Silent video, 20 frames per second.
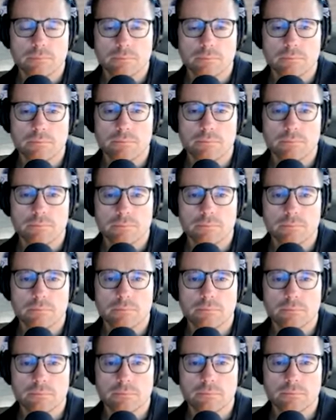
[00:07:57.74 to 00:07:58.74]

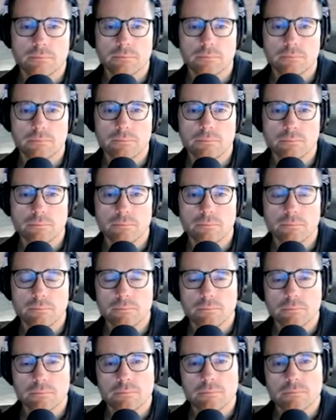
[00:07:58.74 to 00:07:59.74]

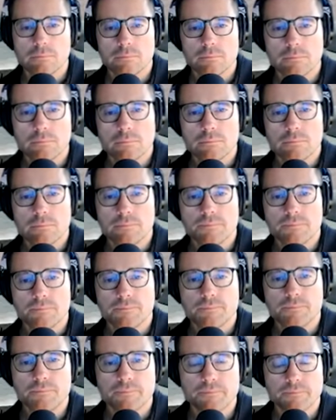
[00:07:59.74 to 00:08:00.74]

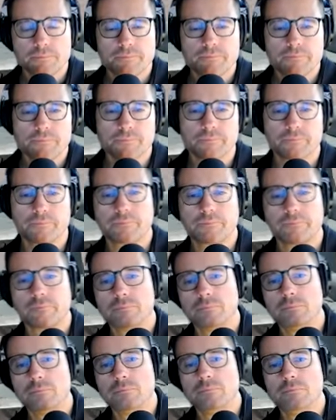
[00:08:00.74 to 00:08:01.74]

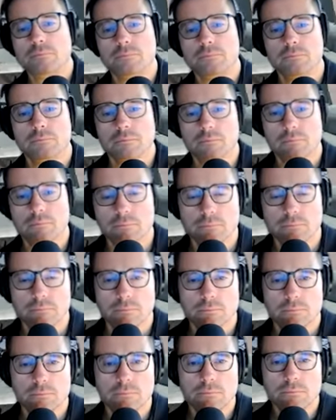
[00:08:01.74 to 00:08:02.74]

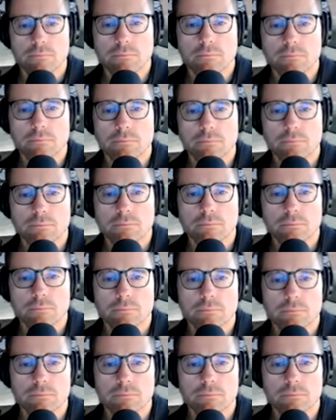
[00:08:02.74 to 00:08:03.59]
(silent)